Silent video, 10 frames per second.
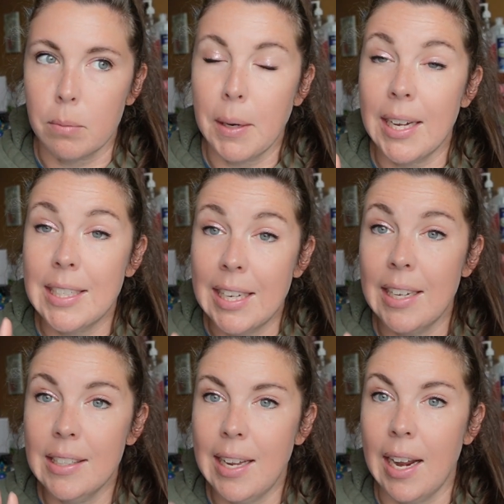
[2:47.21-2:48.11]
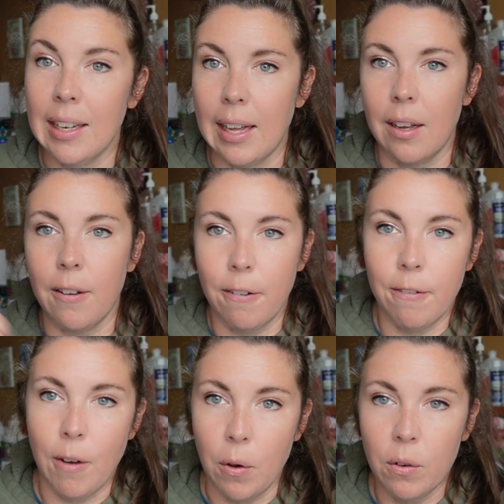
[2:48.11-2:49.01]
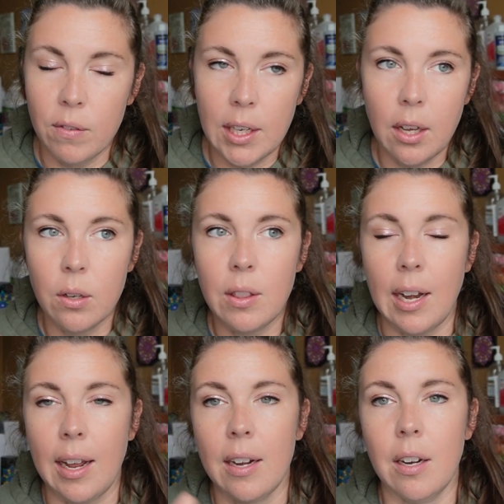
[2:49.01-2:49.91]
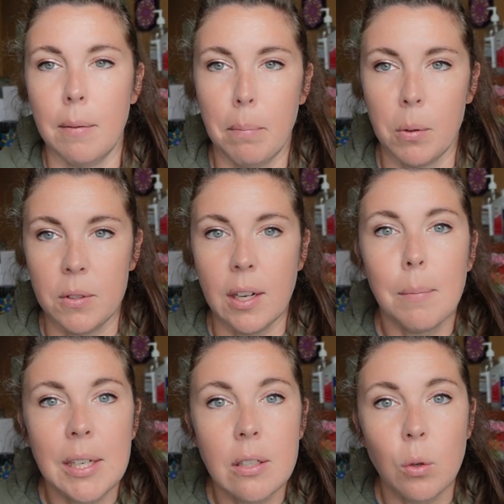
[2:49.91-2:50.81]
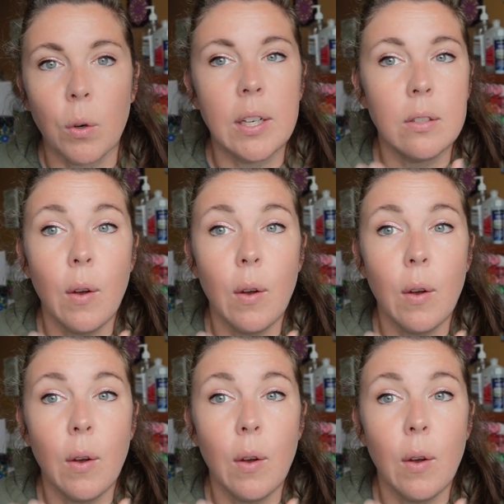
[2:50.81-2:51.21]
but I did take a phone video that I ended up posting on my stories.